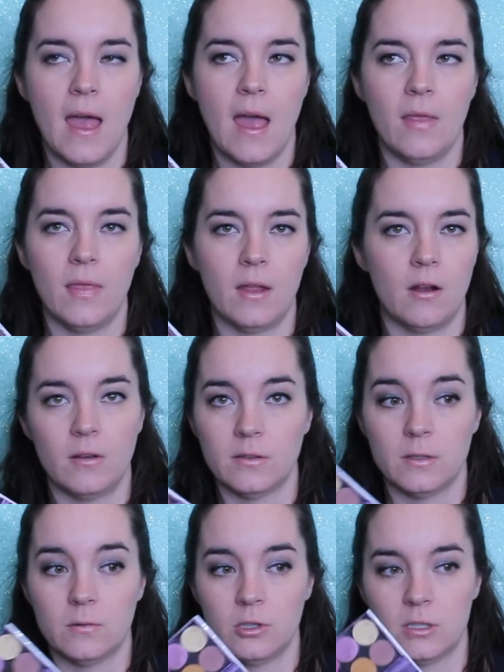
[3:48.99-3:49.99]
and then
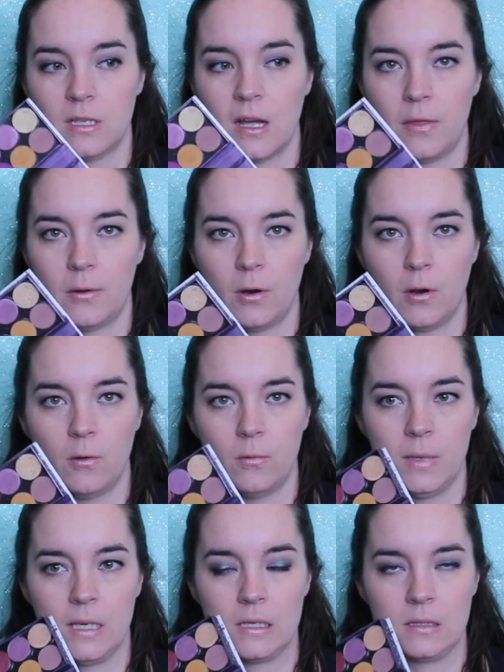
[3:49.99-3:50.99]
also just on their
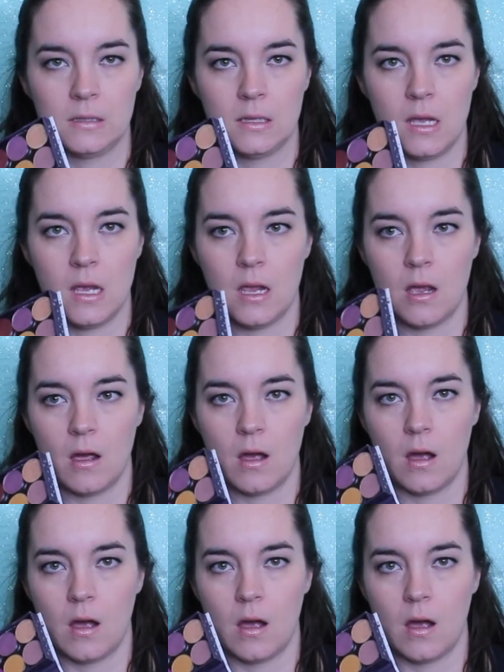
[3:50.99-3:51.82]
own because they